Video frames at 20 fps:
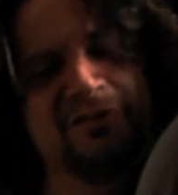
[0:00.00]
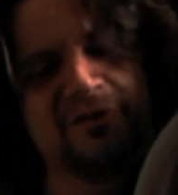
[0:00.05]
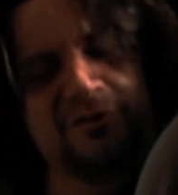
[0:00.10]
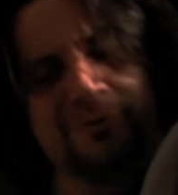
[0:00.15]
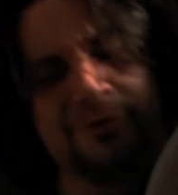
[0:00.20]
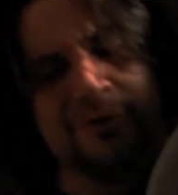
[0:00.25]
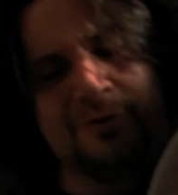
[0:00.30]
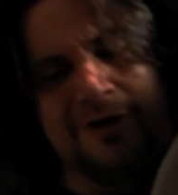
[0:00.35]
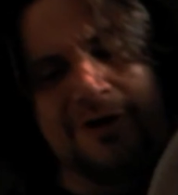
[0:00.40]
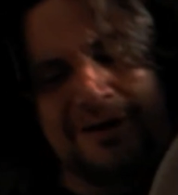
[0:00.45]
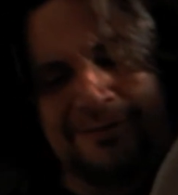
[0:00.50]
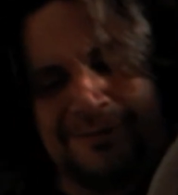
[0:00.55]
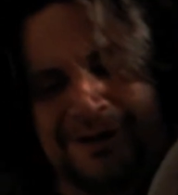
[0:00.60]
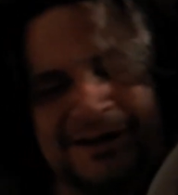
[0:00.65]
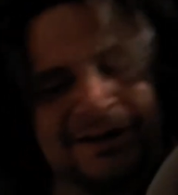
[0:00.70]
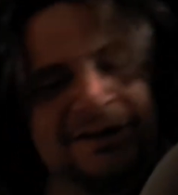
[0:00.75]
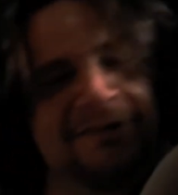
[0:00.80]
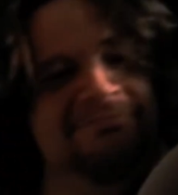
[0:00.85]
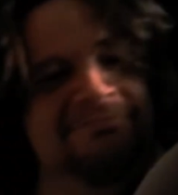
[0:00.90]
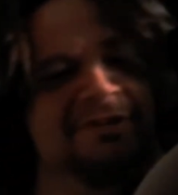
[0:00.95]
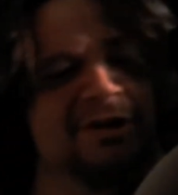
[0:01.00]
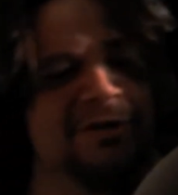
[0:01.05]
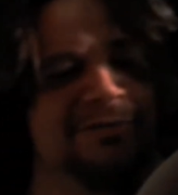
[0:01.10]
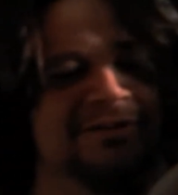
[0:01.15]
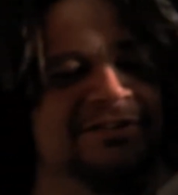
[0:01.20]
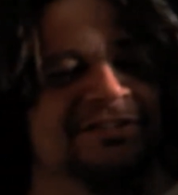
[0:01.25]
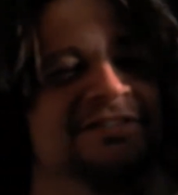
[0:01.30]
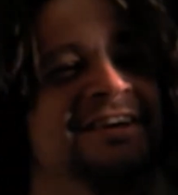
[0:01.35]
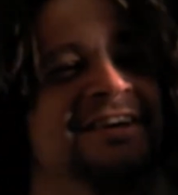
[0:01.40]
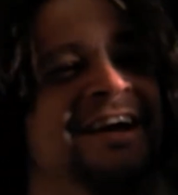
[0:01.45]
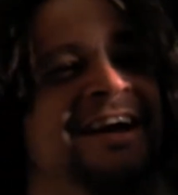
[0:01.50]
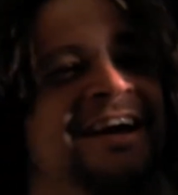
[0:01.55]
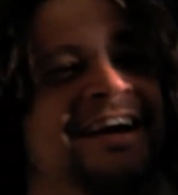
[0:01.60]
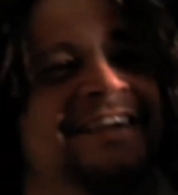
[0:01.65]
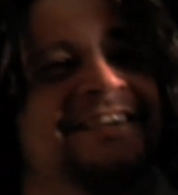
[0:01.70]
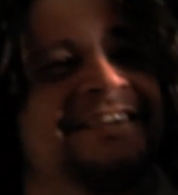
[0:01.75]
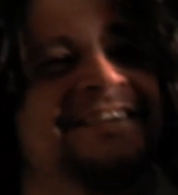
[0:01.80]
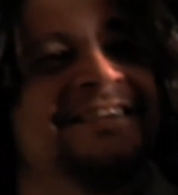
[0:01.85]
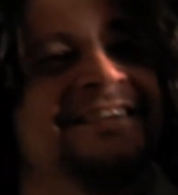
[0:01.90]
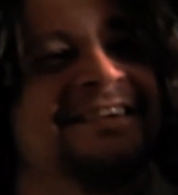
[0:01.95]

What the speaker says: is going to require me to come inside.